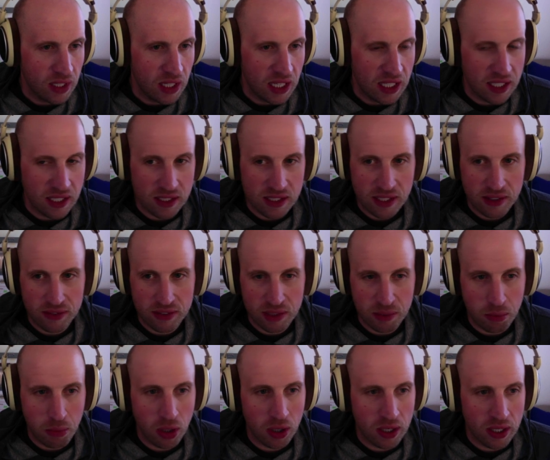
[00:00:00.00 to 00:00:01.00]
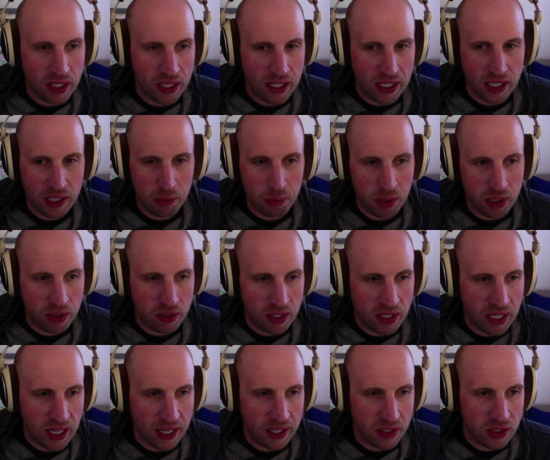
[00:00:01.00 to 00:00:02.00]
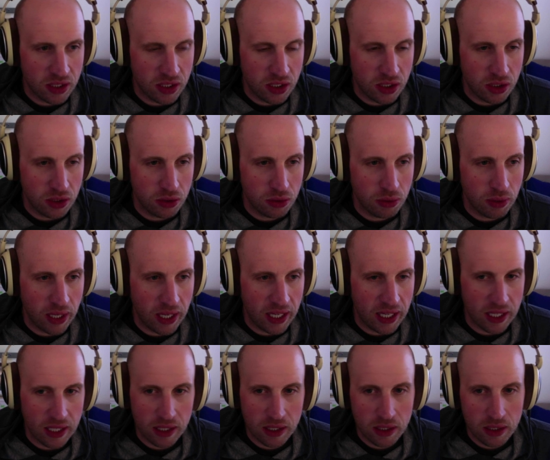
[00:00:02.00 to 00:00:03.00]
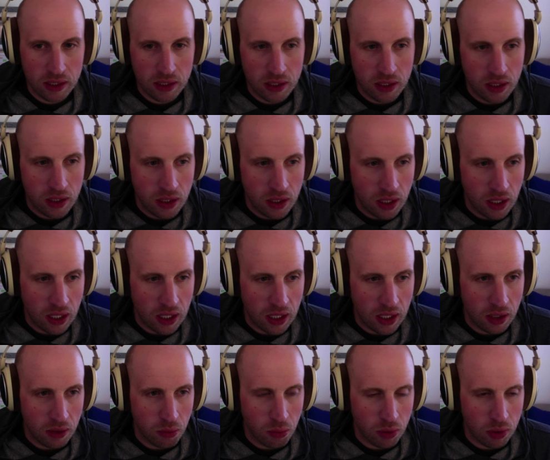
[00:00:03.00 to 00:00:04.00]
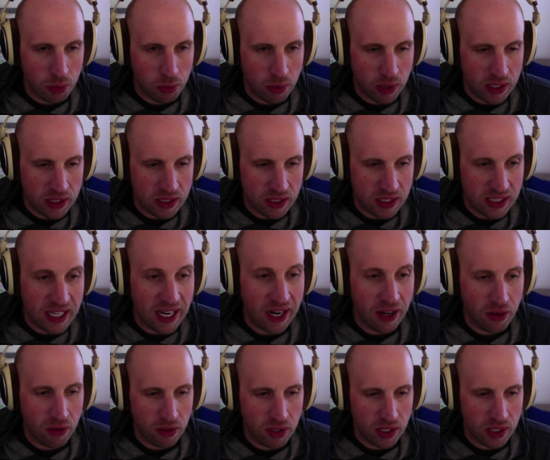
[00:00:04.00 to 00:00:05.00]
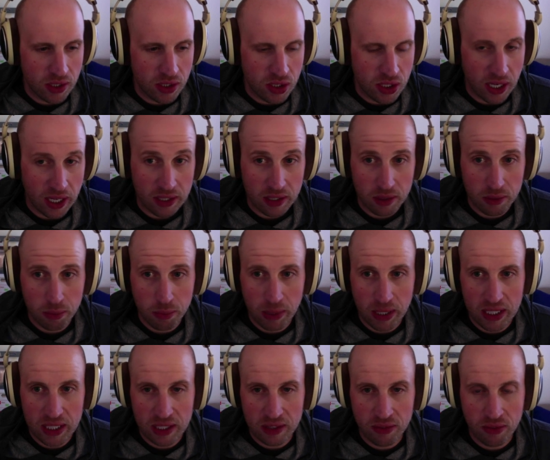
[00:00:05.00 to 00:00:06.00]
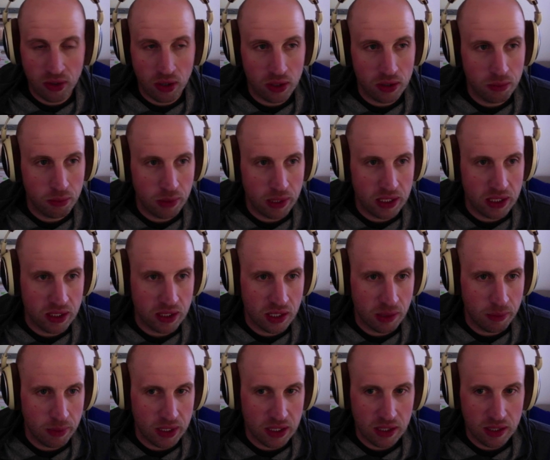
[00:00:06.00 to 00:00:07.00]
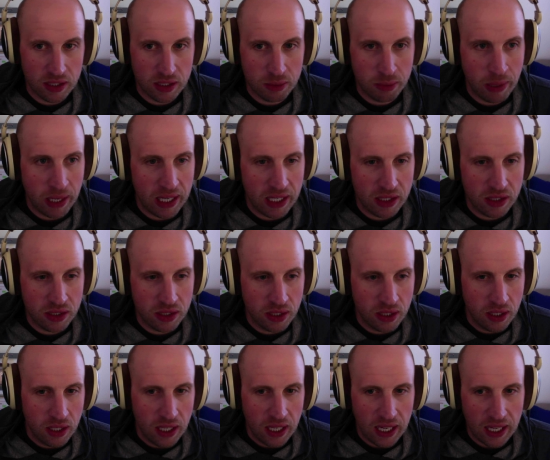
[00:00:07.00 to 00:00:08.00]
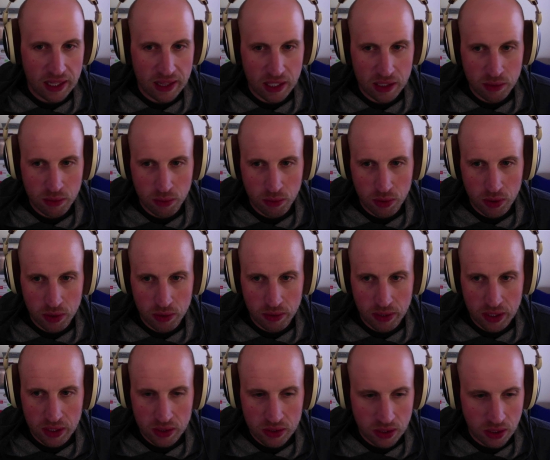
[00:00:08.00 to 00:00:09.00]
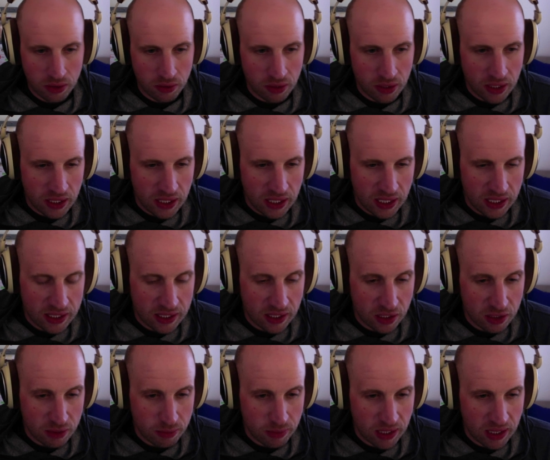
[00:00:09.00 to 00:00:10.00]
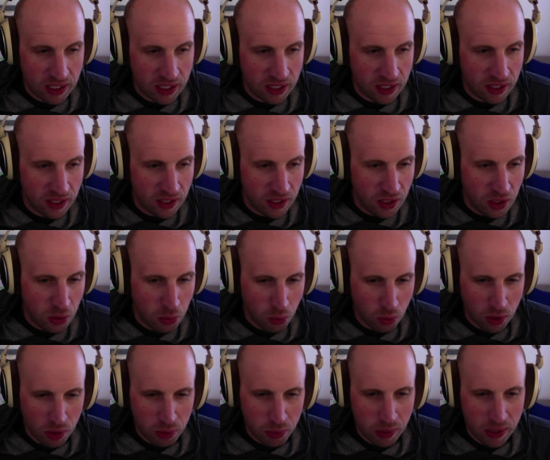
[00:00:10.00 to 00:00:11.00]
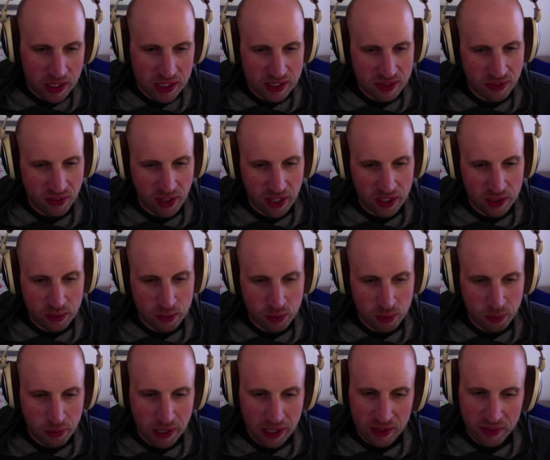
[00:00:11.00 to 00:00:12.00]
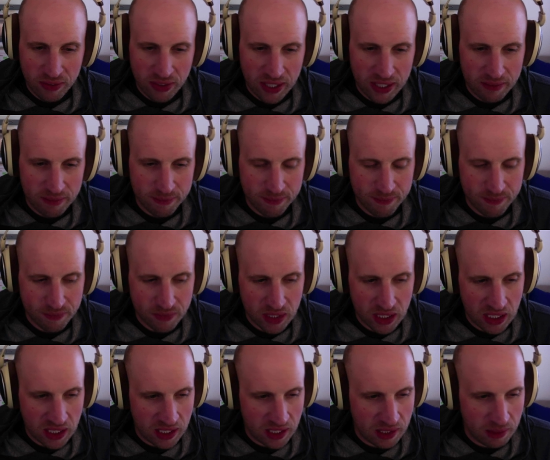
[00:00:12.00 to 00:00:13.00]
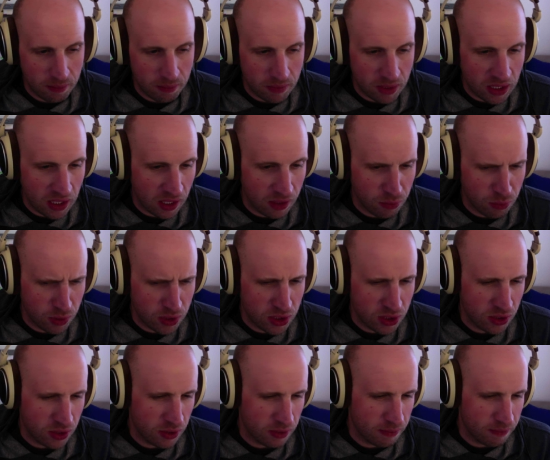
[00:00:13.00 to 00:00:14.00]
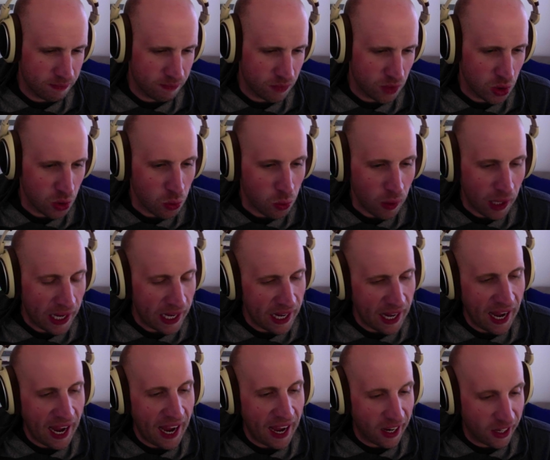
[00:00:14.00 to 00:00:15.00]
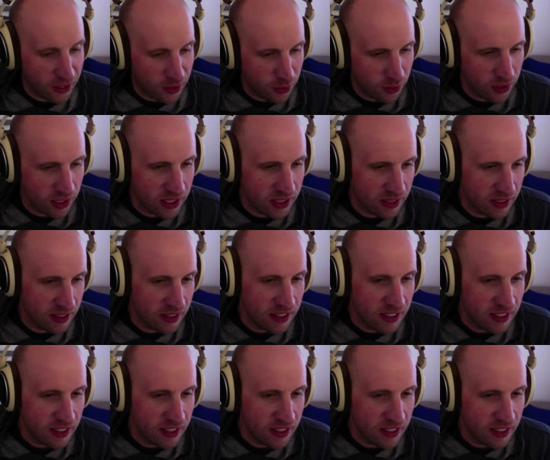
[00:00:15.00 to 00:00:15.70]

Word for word: it does have some marketing in it, but you can actually do a uh, WordPress integrity check by default by just coming to this page, and that's what we're doing. So it tells me that WordPress files were modified, um, none of which are quite accurate.